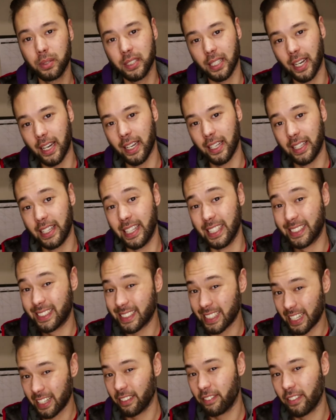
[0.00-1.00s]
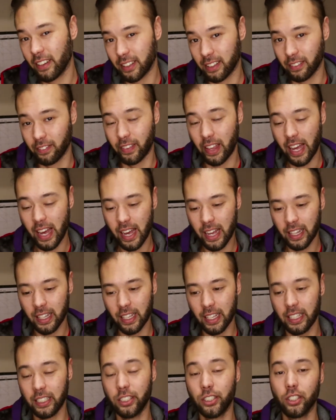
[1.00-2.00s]
side, the side effect of
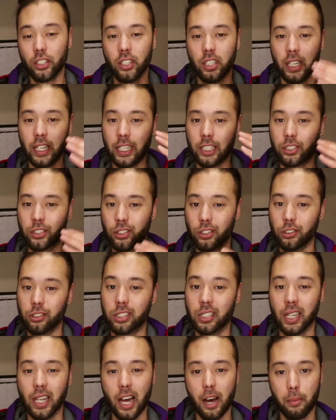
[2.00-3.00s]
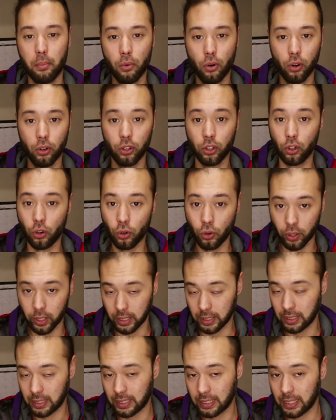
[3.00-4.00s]
that is you're gonna introduce a lot more
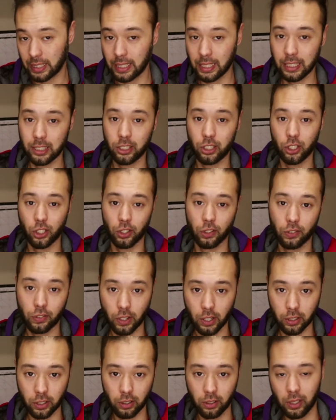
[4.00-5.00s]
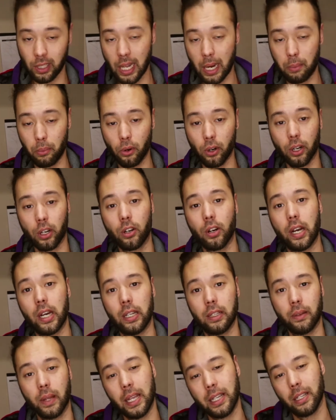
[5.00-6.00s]
noise into your photo, a lot more
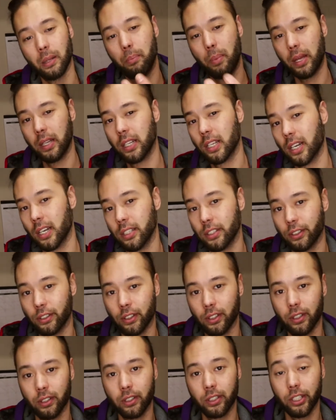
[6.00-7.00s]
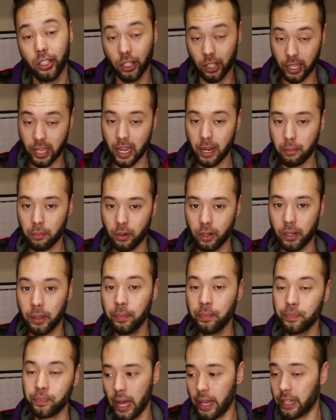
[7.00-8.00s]
grain. And depending on your camera
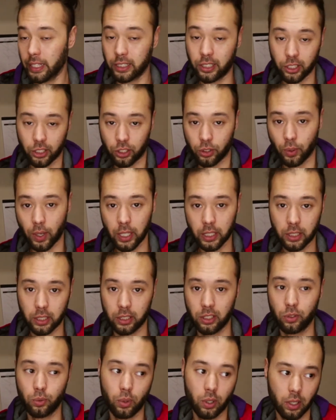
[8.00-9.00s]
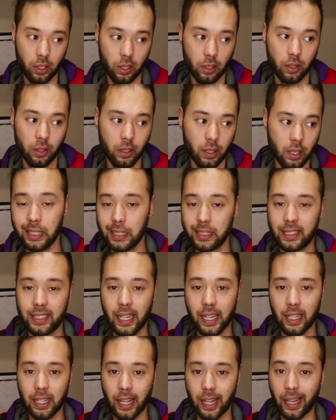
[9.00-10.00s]
and the situations will
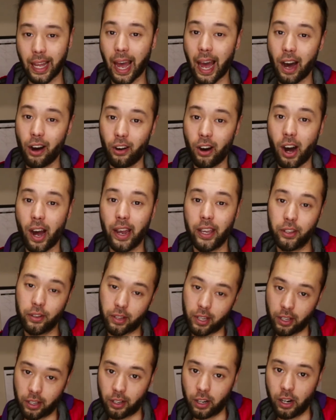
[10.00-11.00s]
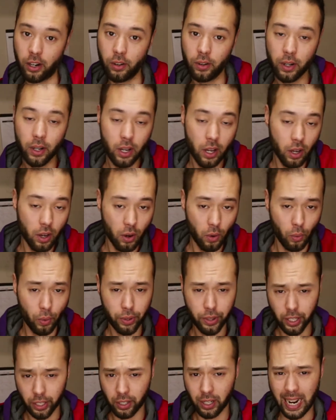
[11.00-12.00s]
dictate like how high you can go
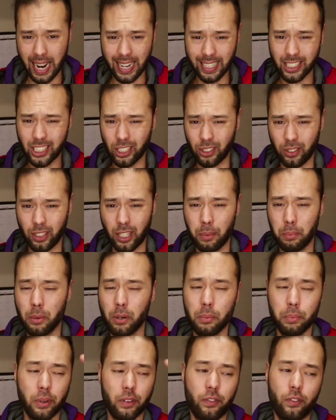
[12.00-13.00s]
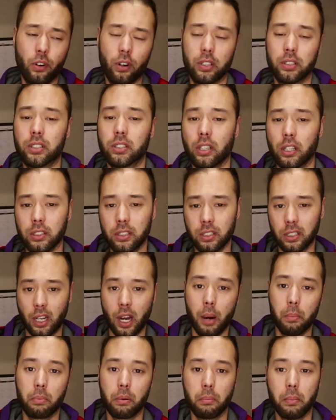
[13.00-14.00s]
within your ISO number before it starts to
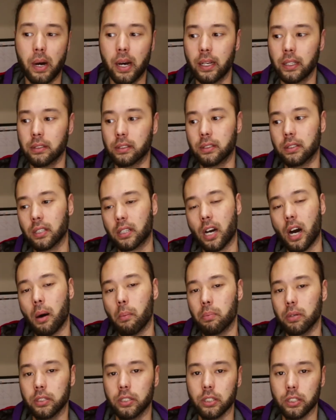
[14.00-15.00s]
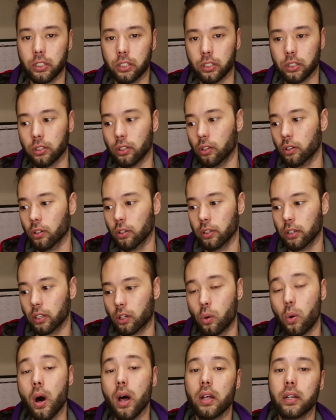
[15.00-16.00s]
compromise the composition or the
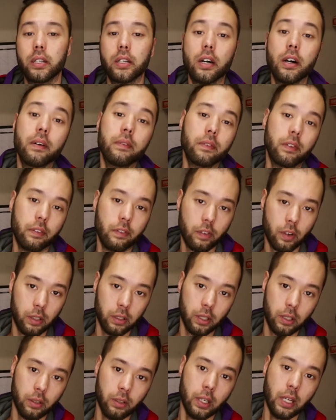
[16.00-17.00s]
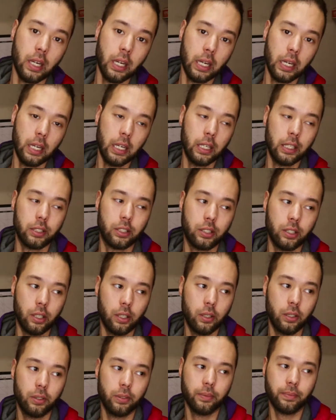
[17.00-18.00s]
quality of the photo.
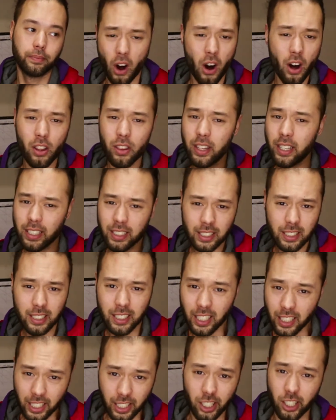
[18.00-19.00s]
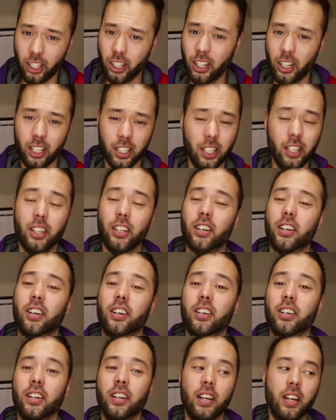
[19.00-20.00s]
So all this, you're gonna
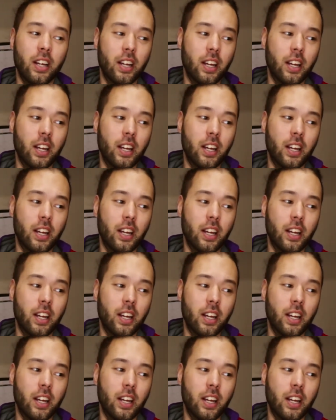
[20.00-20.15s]
learn